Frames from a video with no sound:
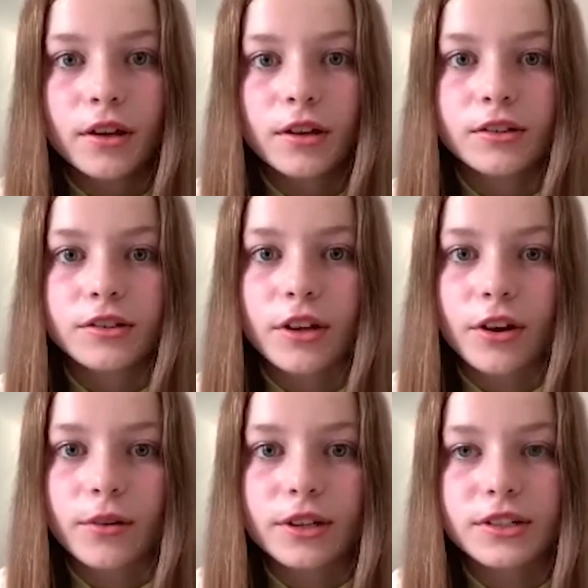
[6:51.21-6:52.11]
So
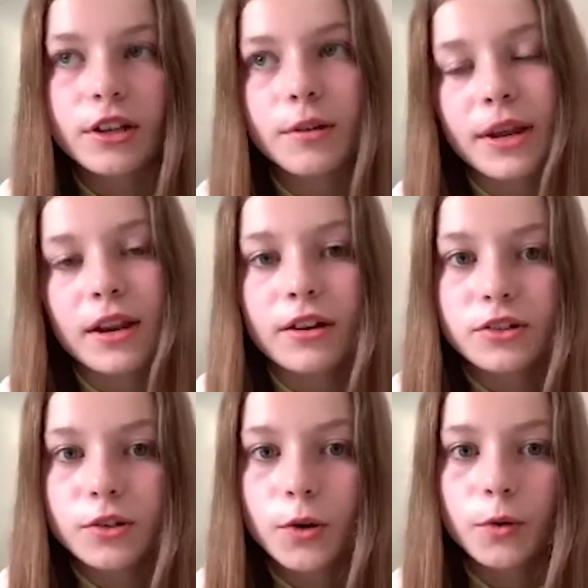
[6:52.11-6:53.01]
it's going to be like a
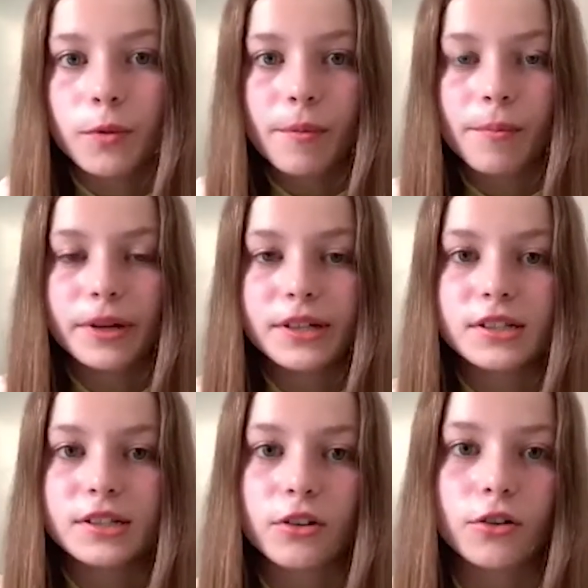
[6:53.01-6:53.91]
tournament, but
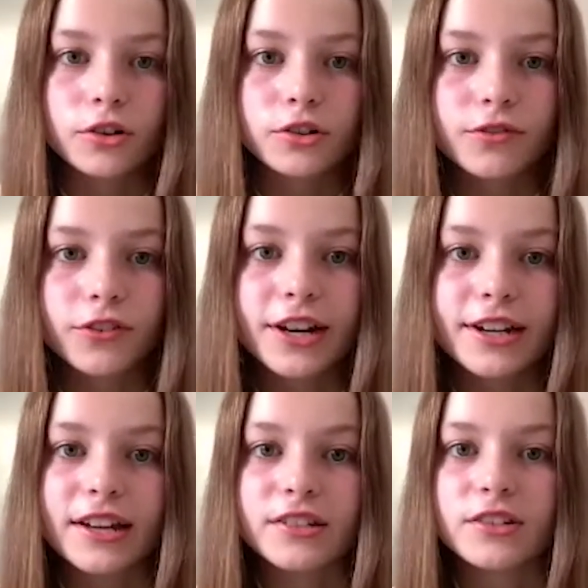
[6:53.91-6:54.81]
it's across 3
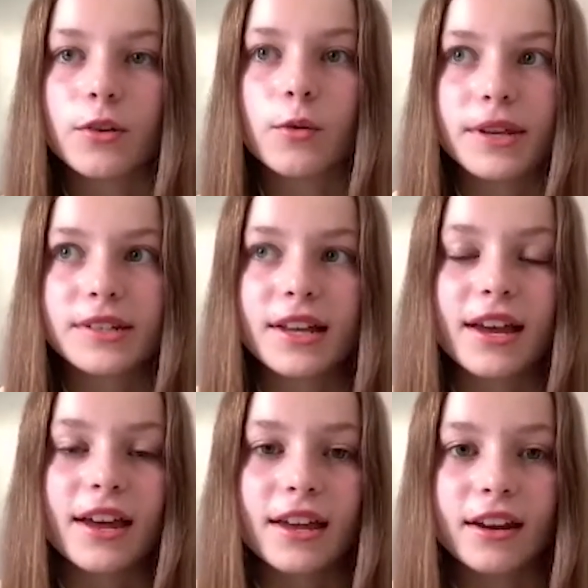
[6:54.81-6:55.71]
days. So we'll be
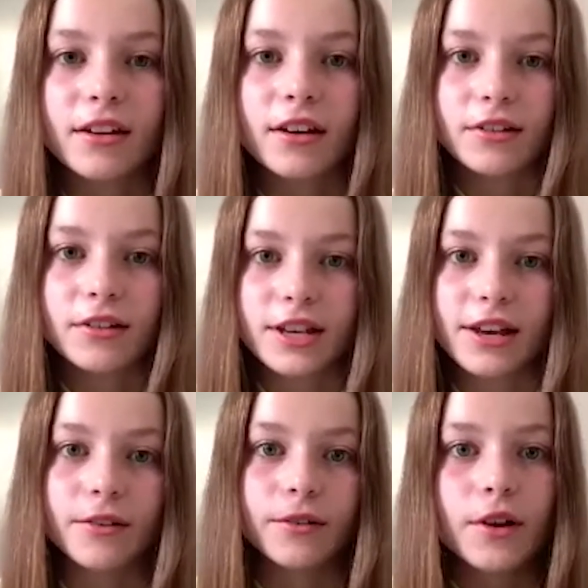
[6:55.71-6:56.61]
staying in a
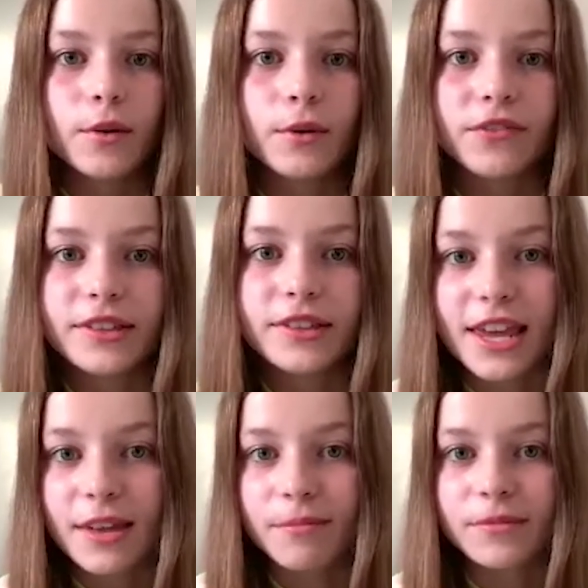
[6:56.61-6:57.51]
hotel with the
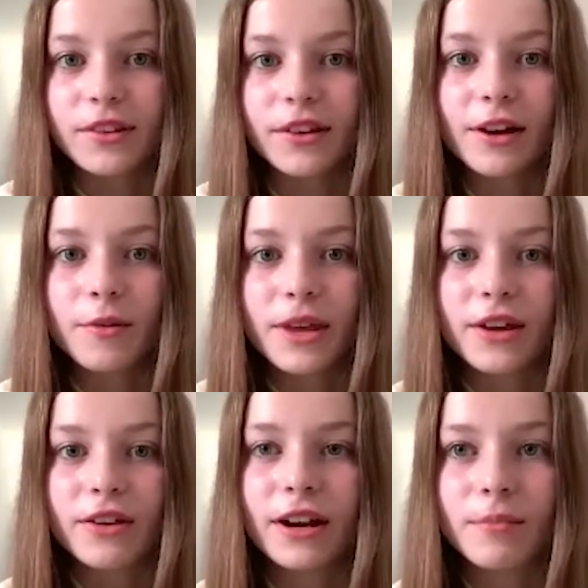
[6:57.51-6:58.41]
team. So that will be a
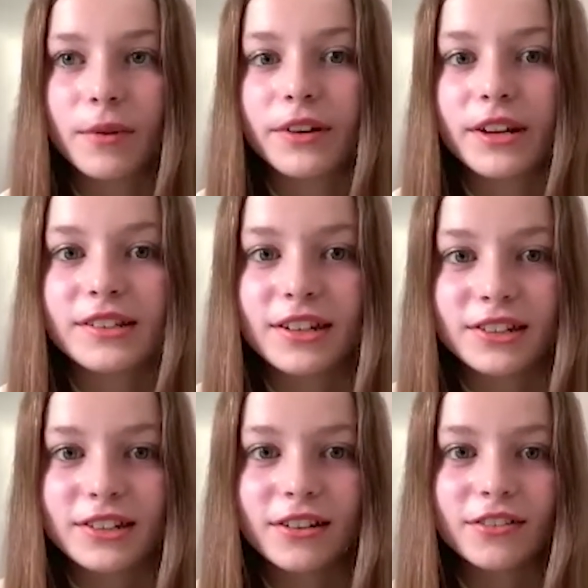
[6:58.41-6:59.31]
great bonding
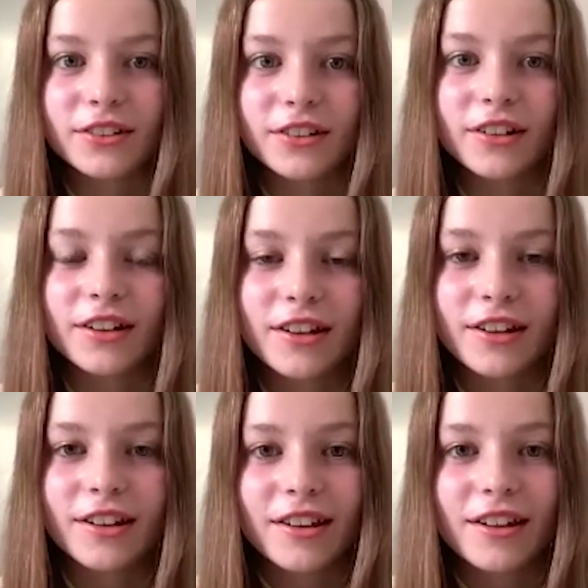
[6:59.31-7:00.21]
session after
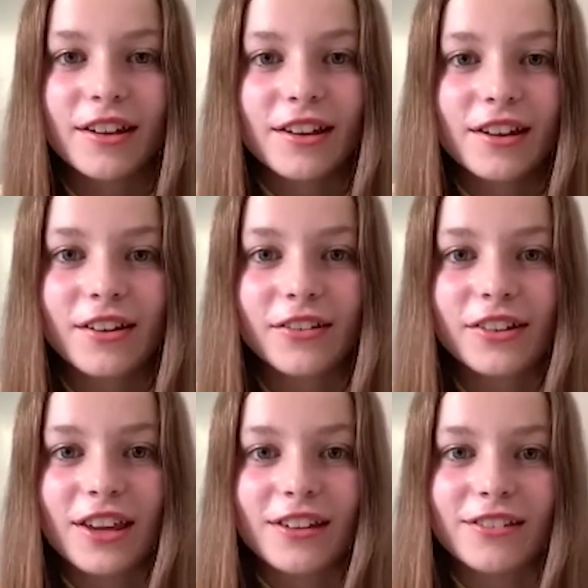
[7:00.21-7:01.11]
a long
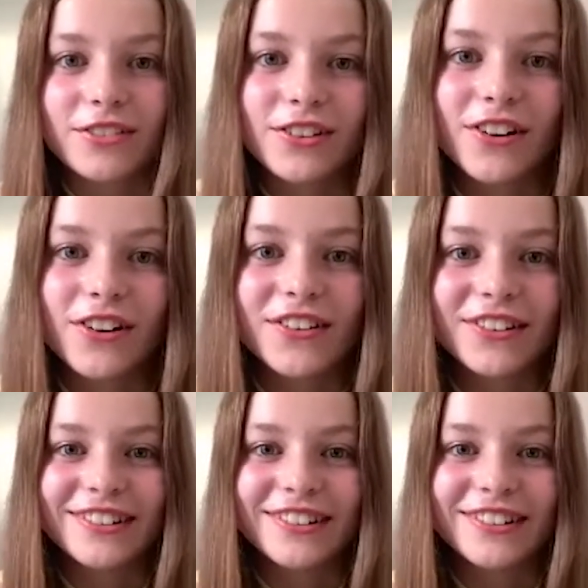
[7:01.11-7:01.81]
year of Corona.